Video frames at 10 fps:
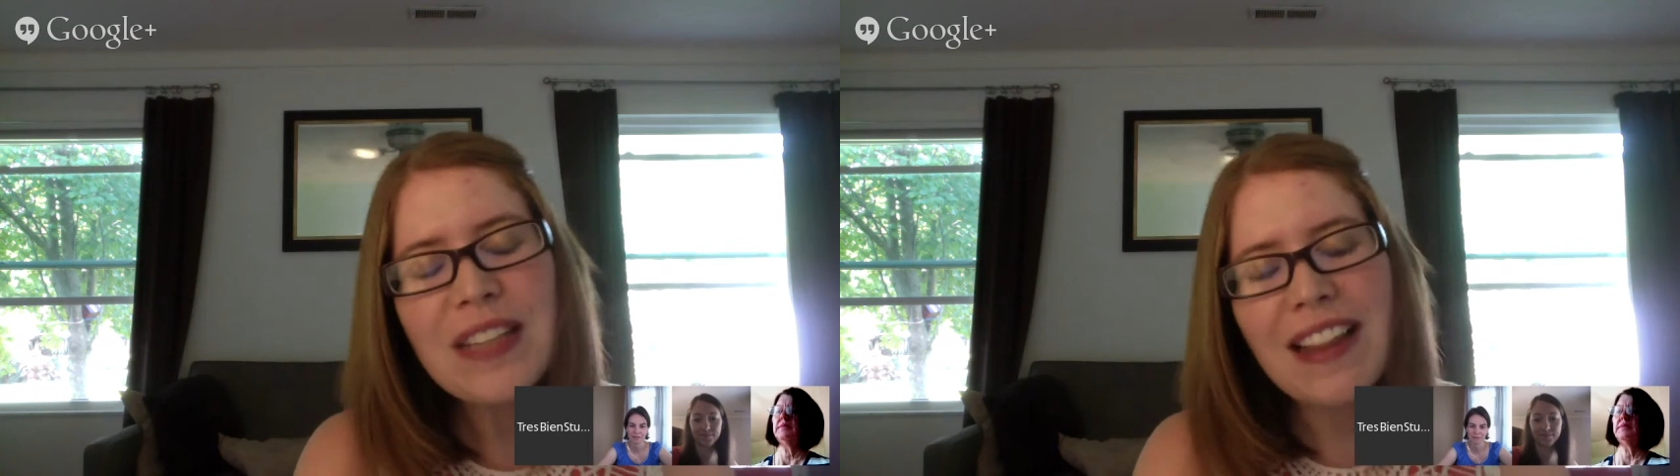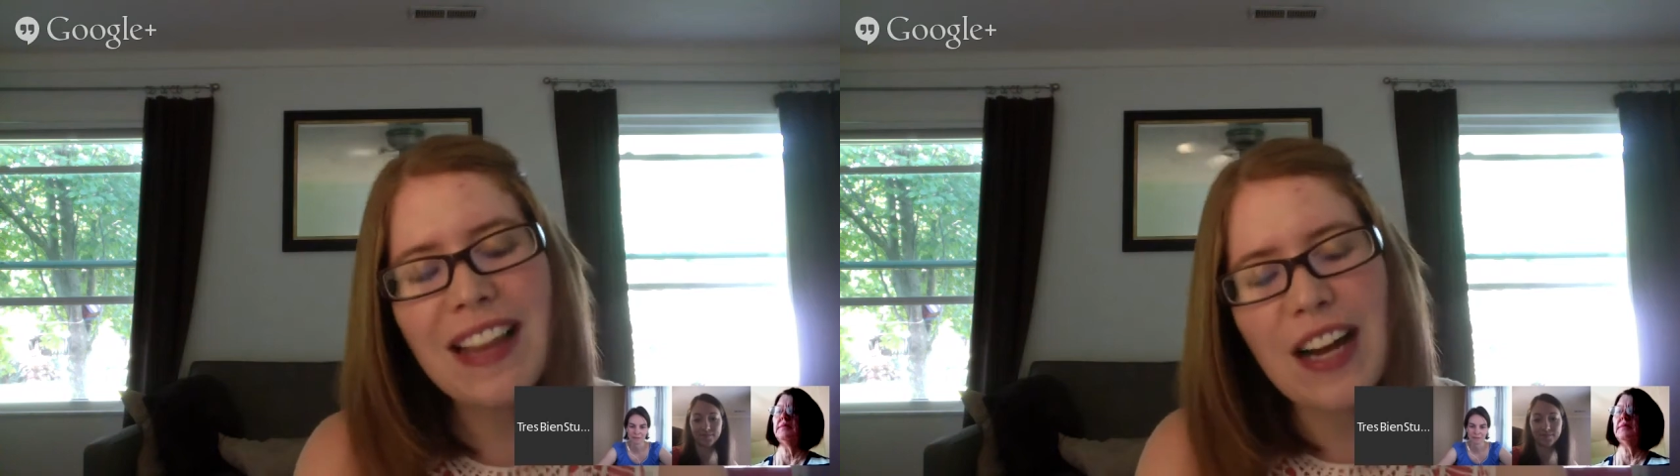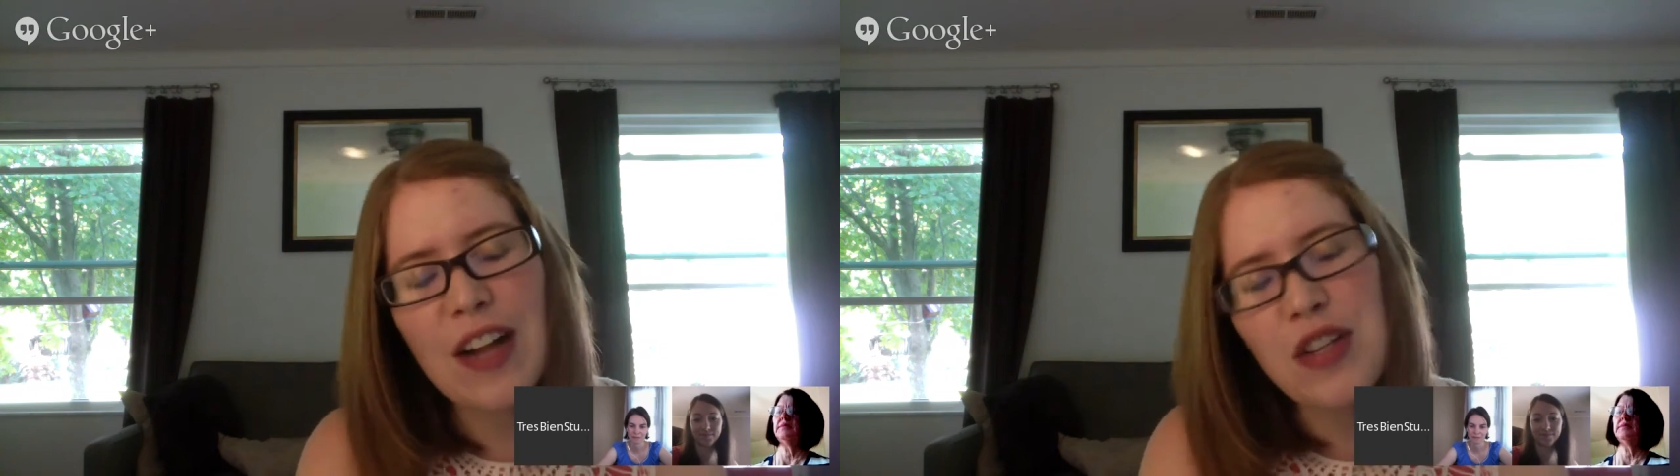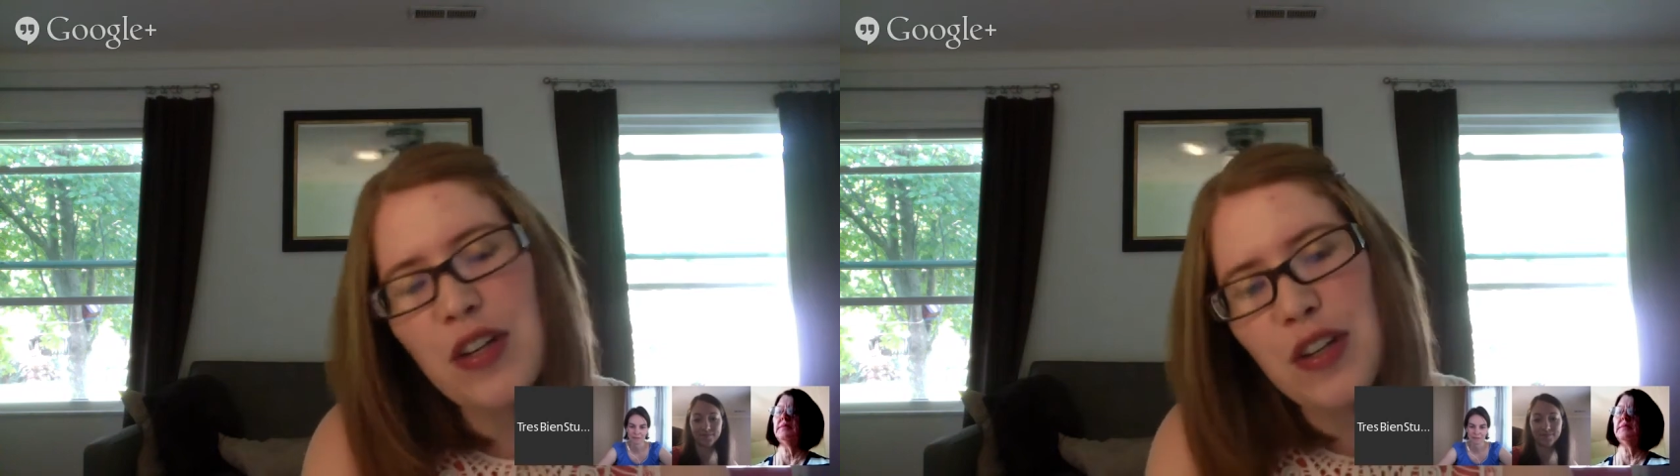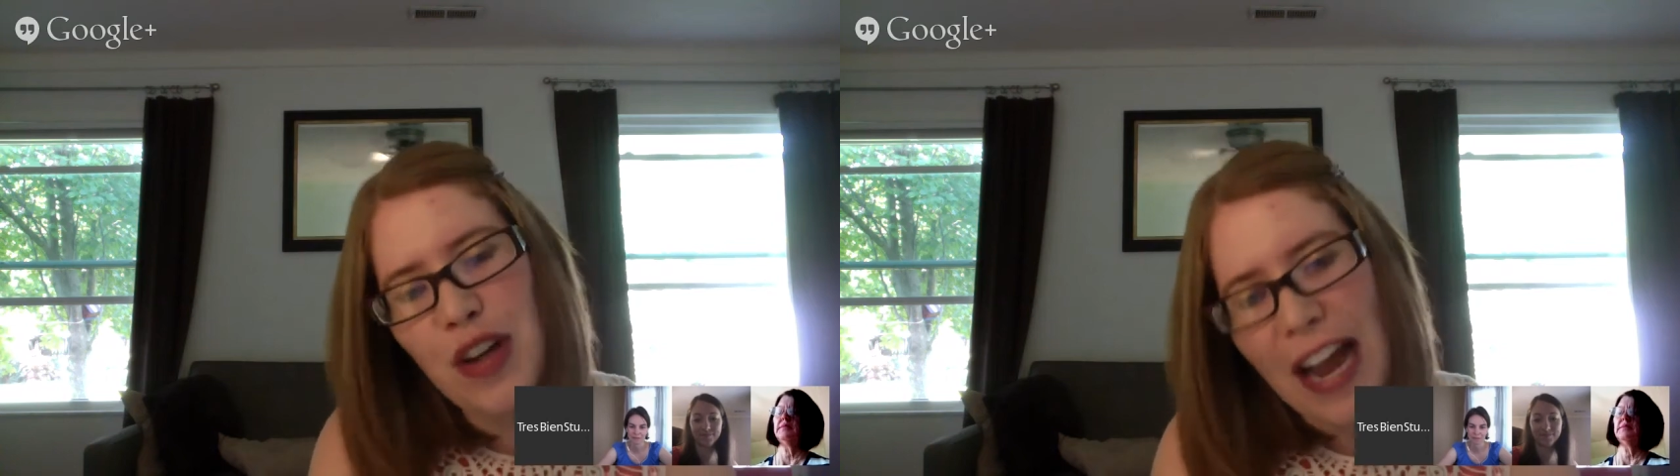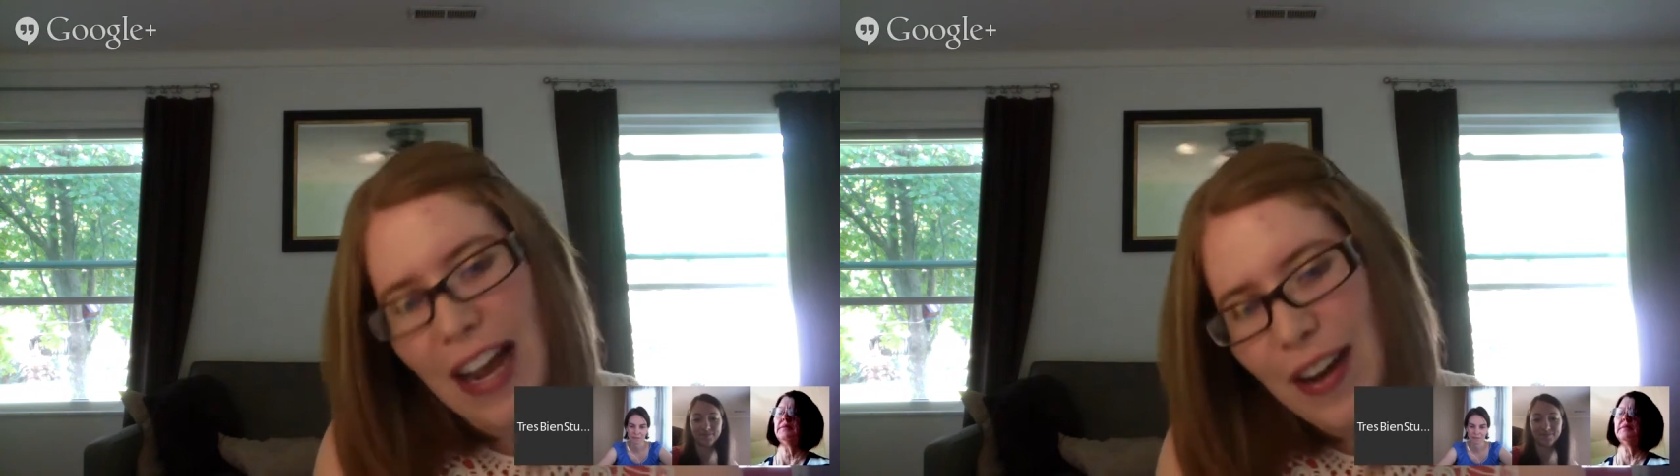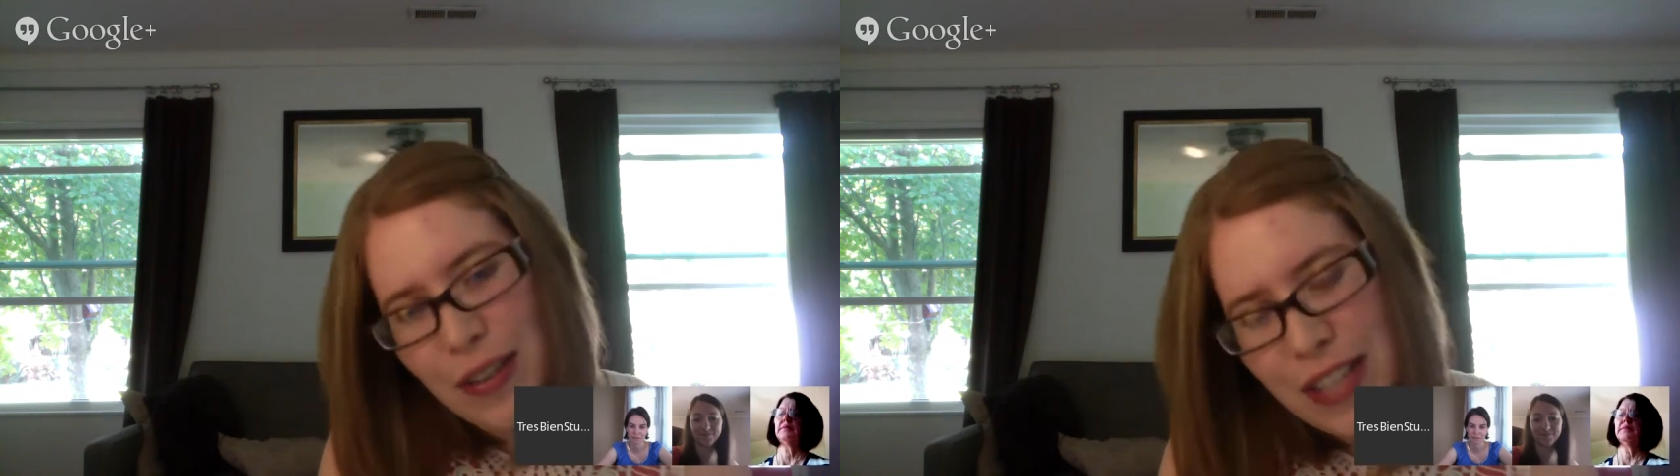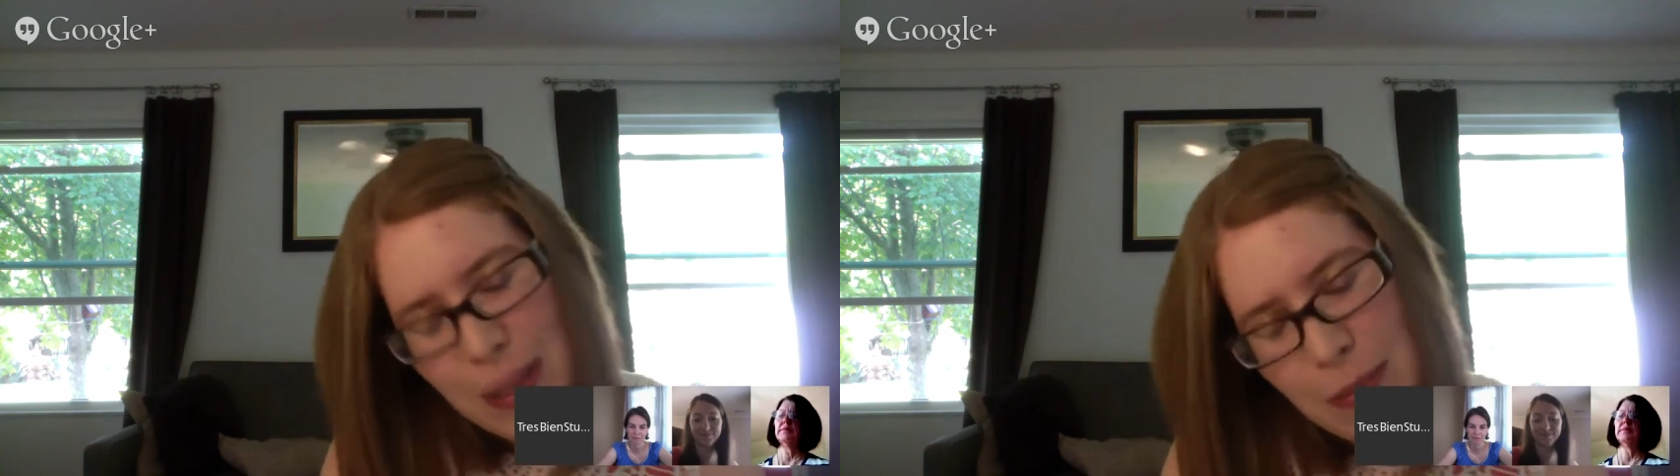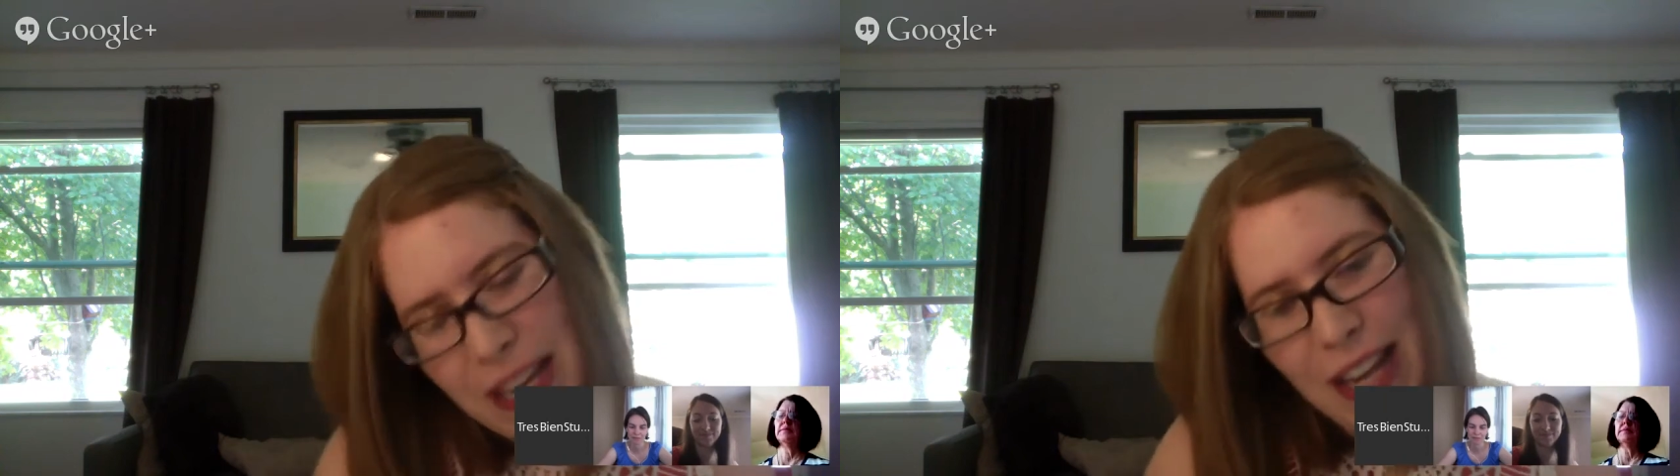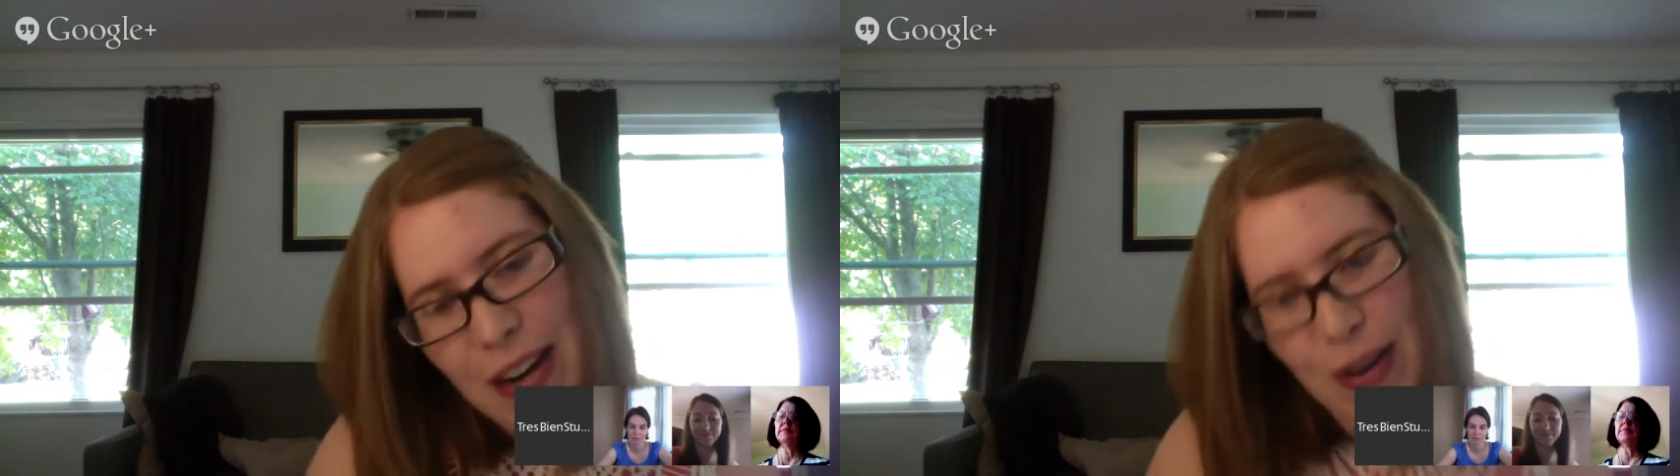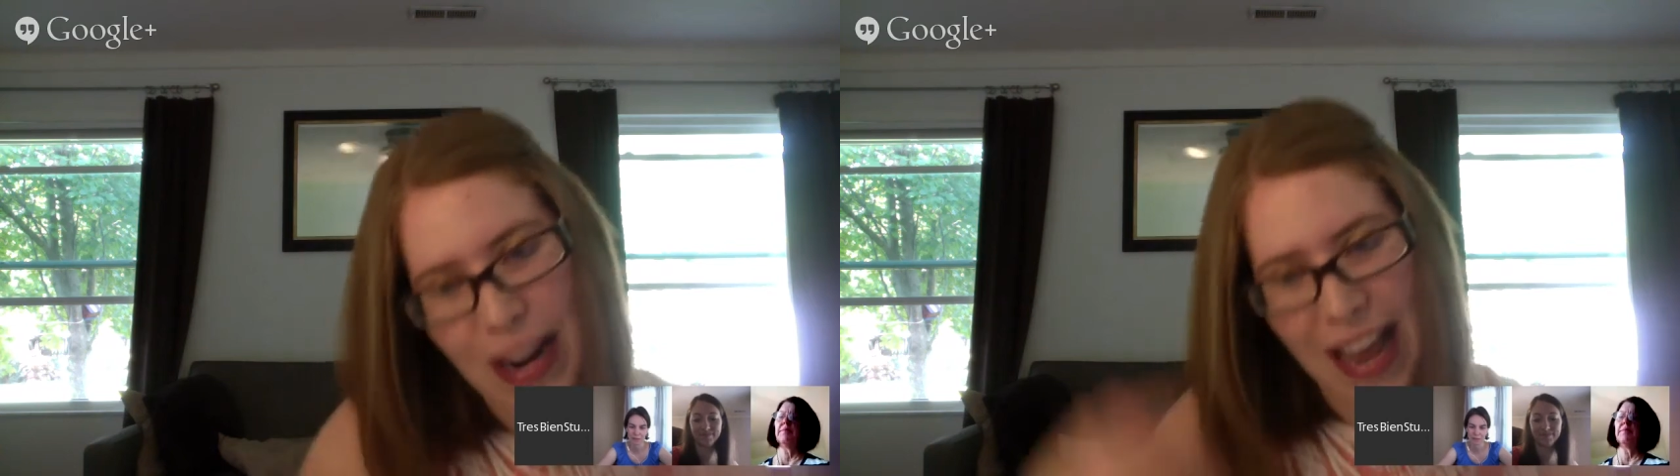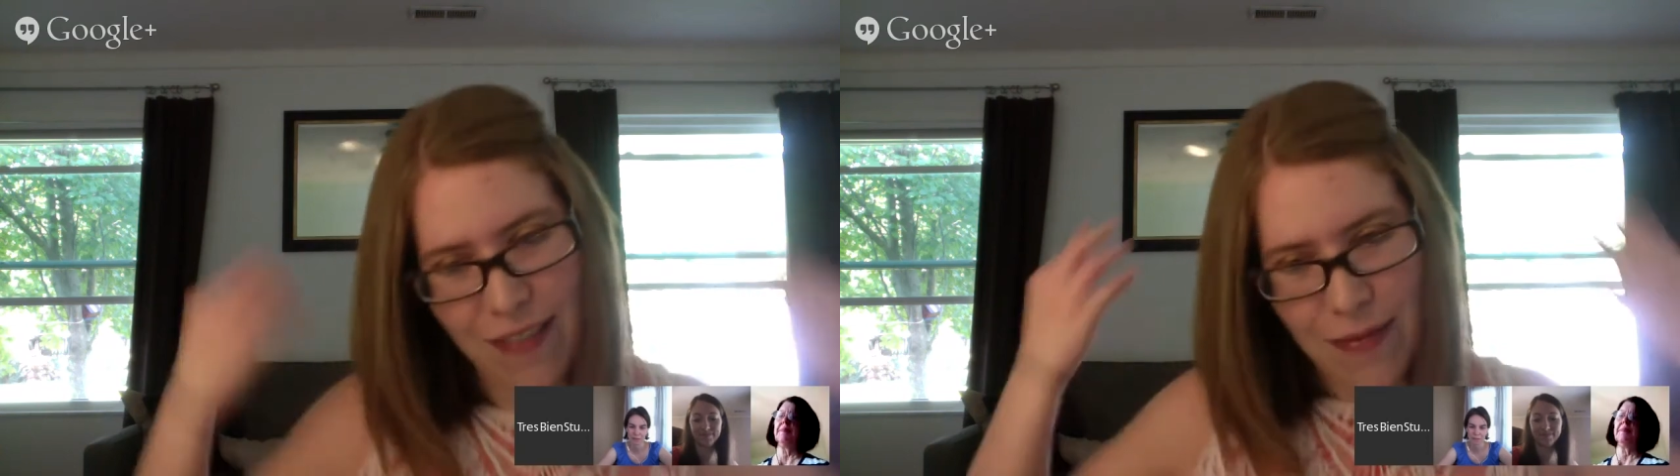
like I'll turn around at the piano and have